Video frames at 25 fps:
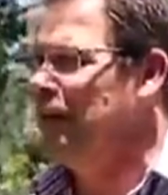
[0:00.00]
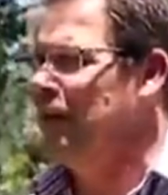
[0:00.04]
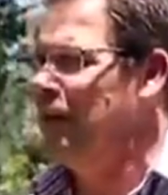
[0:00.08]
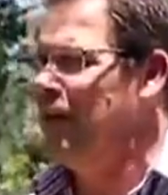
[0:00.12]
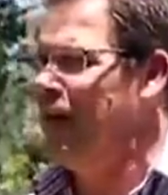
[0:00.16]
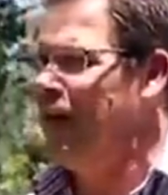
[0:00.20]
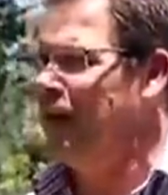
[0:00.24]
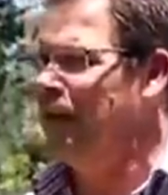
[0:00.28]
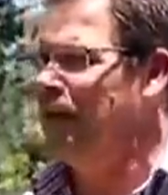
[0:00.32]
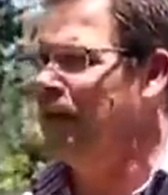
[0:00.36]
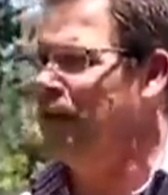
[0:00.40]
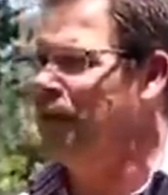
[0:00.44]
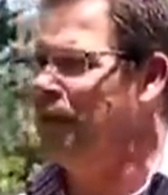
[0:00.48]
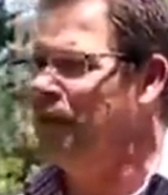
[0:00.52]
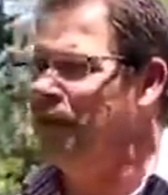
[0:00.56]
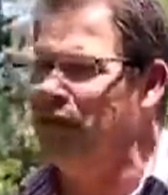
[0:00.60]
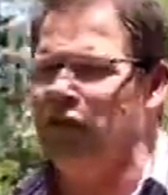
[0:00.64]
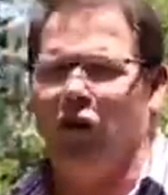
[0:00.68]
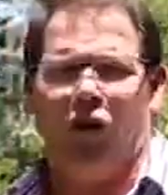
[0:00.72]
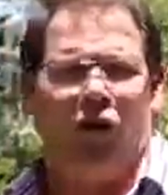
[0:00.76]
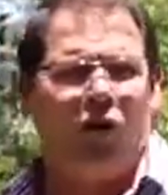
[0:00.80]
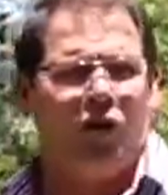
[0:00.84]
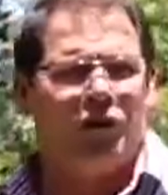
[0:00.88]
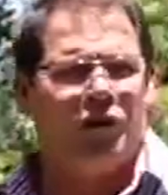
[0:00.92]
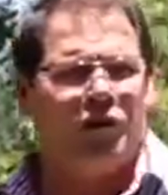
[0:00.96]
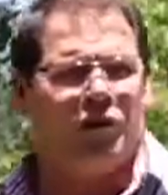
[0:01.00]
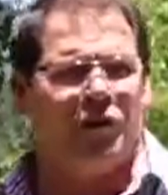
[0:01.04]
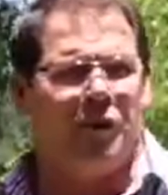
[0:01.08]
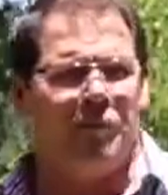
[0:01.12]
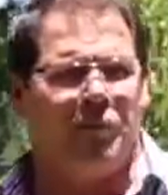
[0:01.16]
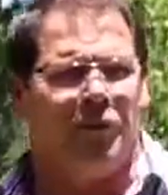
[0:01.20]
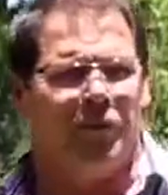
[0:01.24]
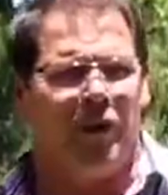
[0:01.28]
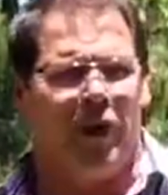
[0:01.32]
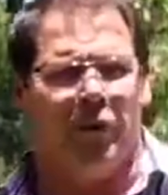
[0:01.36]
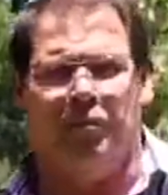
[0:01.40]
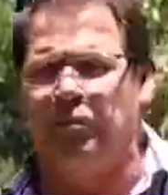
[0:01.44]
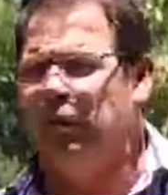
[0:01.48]
So I'd like to just ask
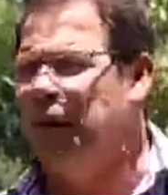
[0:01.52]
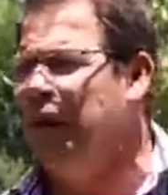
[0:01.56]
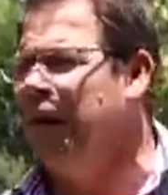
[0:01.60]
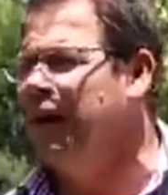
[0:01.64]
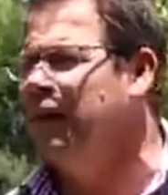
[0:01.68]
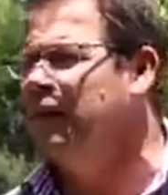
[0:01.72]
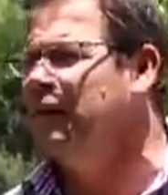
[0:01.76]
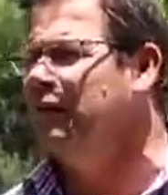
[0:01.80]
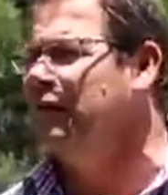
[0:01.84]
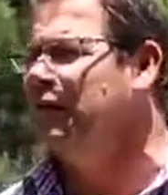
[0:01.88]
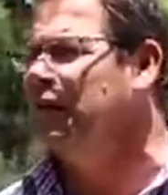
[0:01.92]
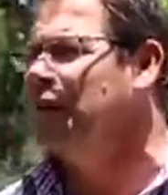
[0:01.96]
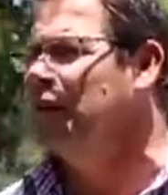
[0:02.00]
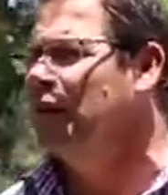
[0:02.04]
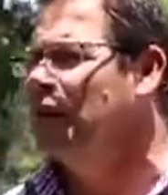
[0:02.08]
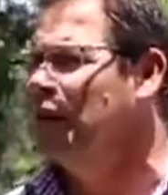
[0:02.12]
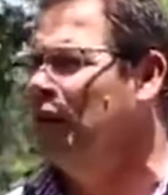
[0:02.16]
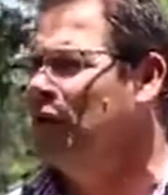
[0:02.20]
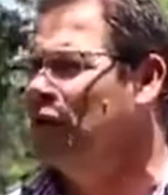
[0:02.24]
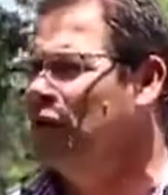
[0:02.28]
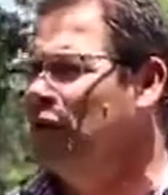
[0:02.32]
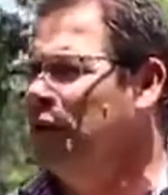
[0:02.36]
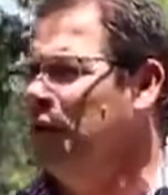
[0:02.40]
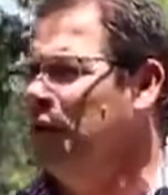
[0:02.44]
some of our players